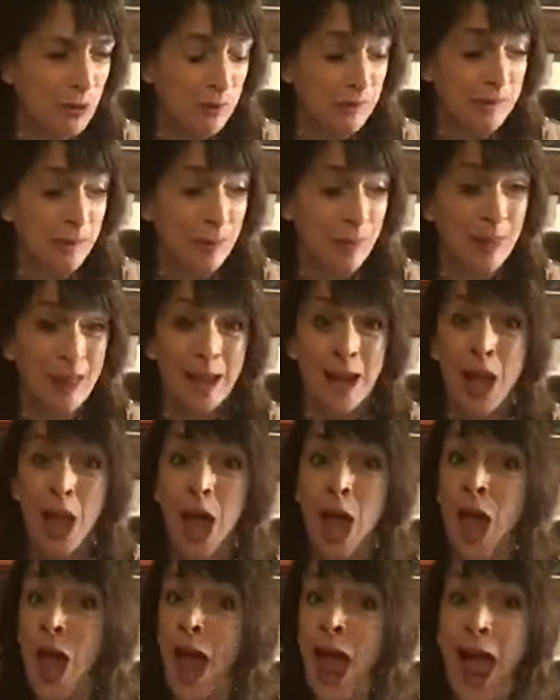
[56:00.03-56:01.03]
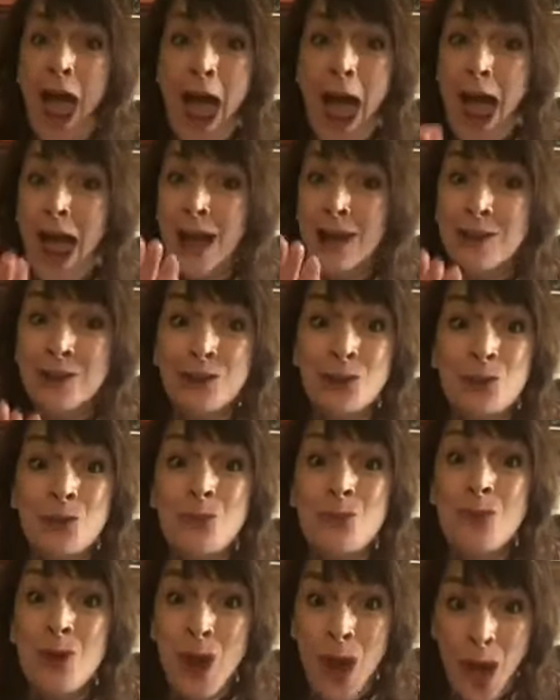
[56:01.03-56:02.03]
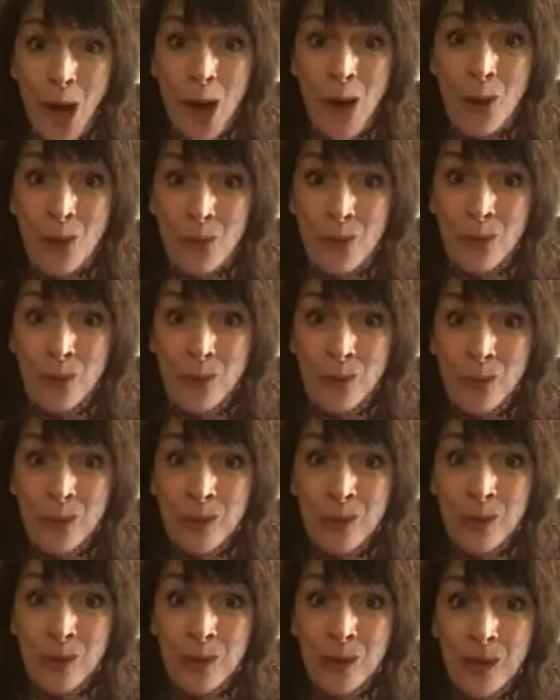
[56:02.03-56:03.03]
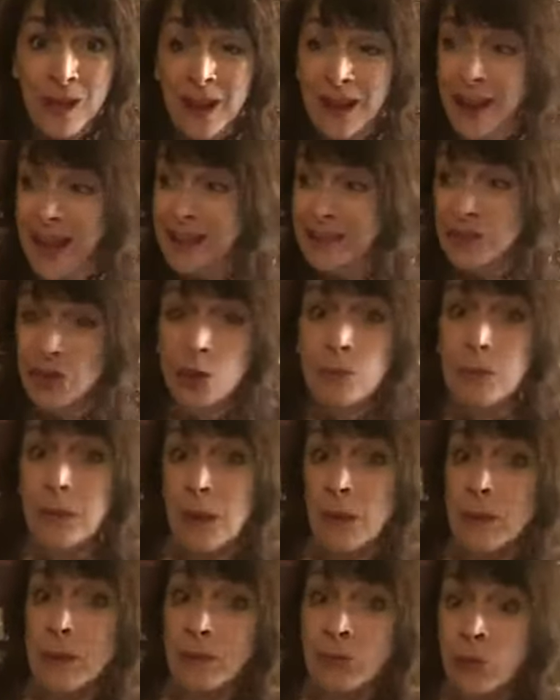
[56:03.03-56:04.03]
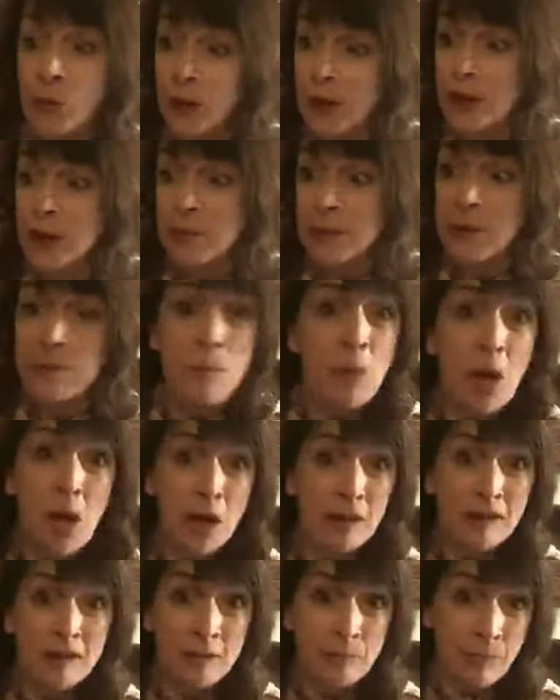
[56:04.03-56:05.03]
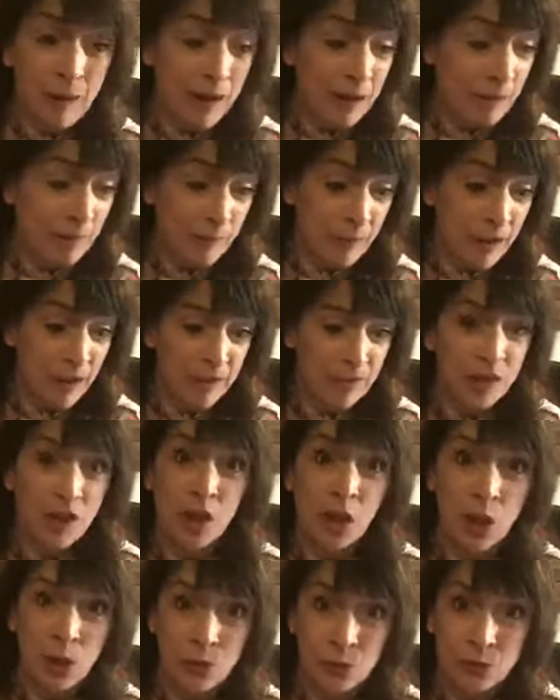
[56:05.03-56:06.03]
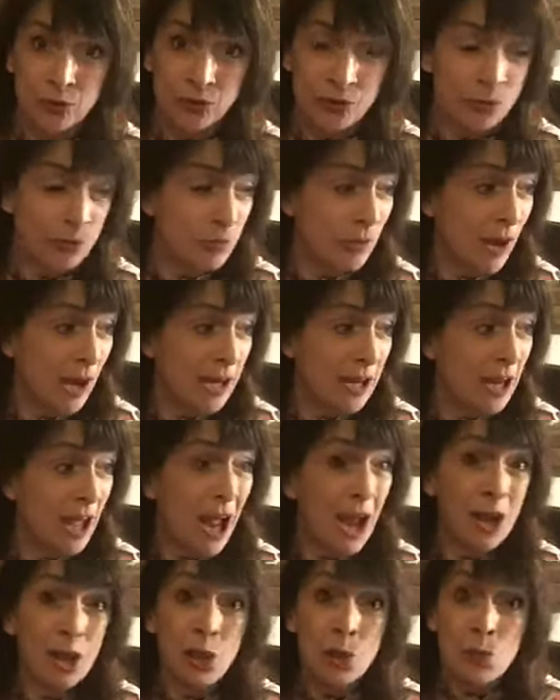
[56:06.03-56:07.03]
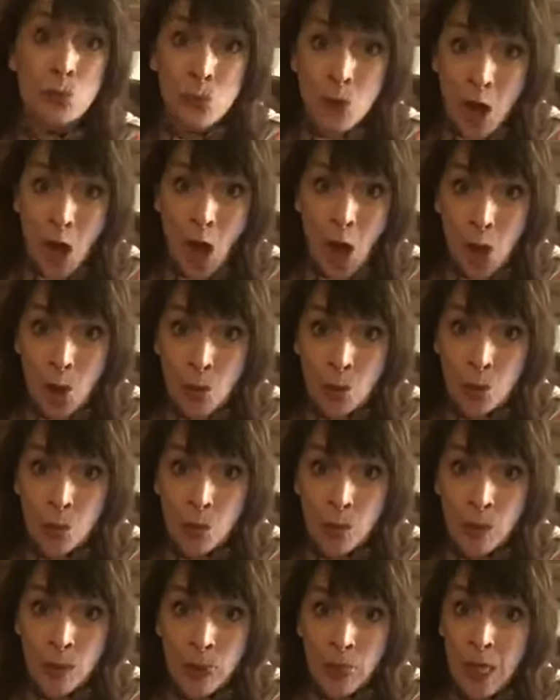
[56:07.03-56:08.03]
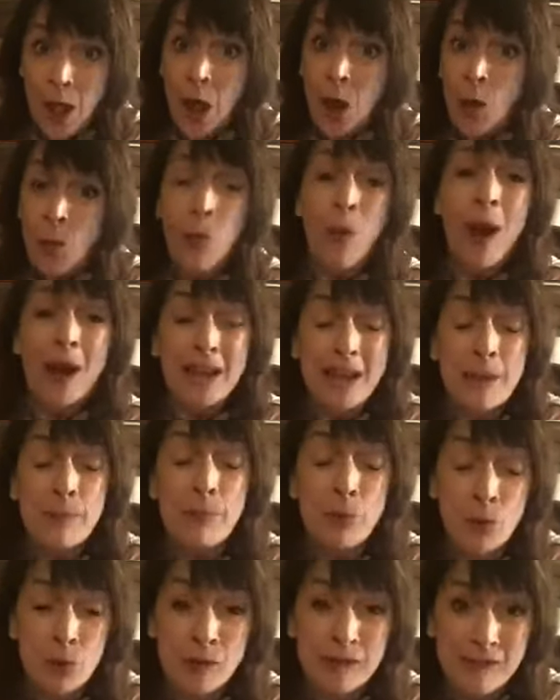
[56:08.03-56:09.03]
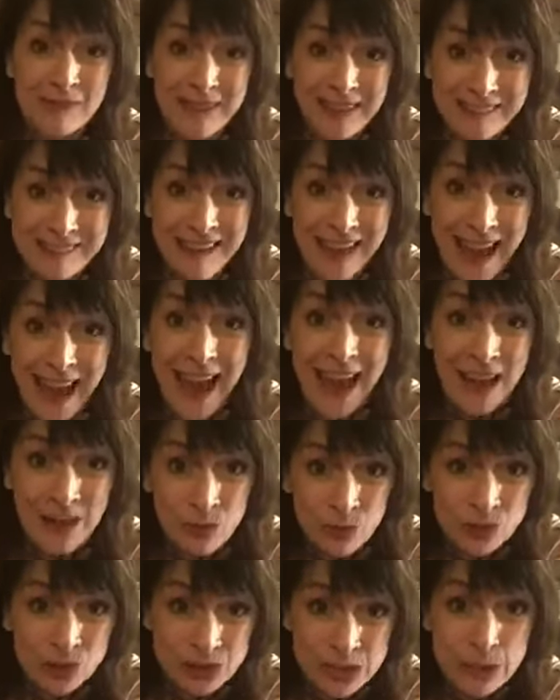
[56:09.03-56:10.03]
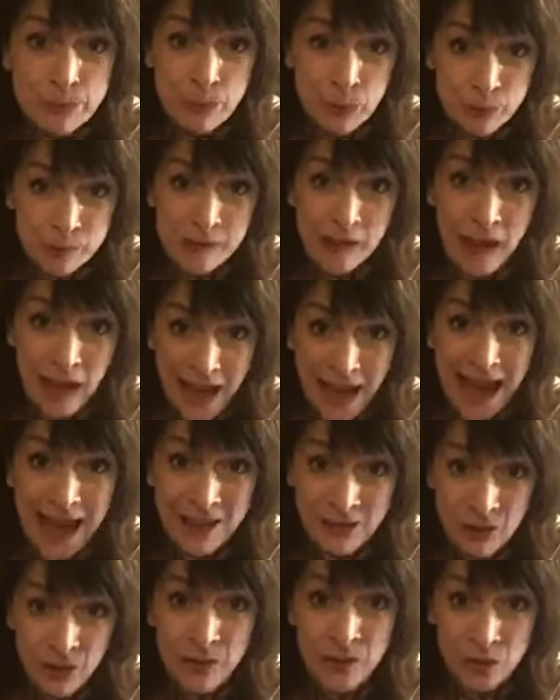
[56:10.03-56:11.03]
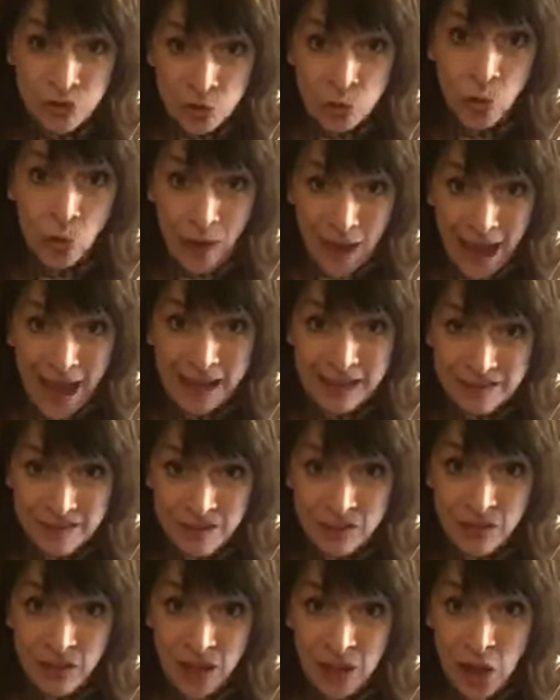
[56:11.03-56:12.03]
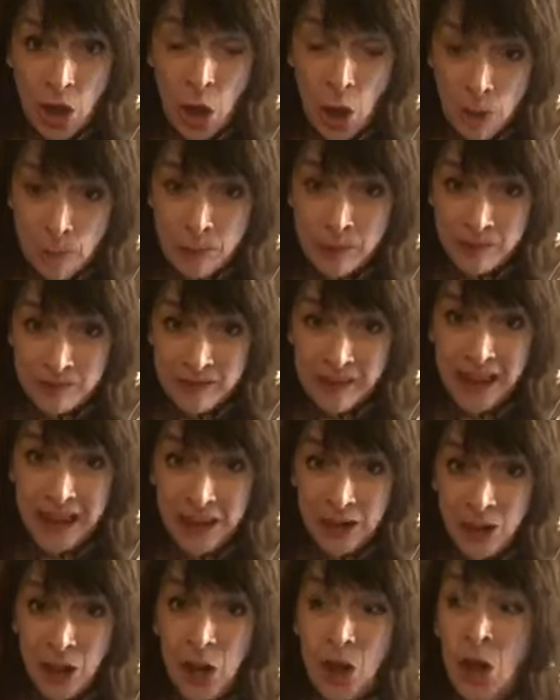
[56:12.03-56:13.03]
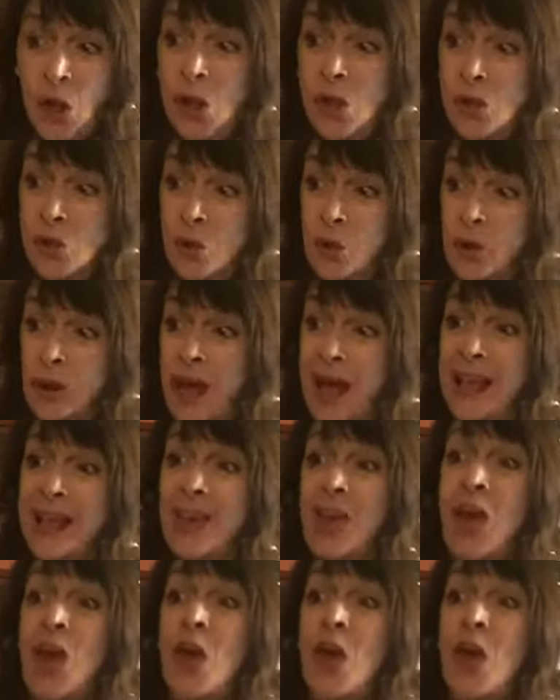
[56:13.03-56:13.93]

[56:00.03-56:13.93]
or something. And you know, like 2 people have already been murdered by the ghost, right? And you know, when he puts his hand, or she puts her hand on the door handle and opens it, you're like,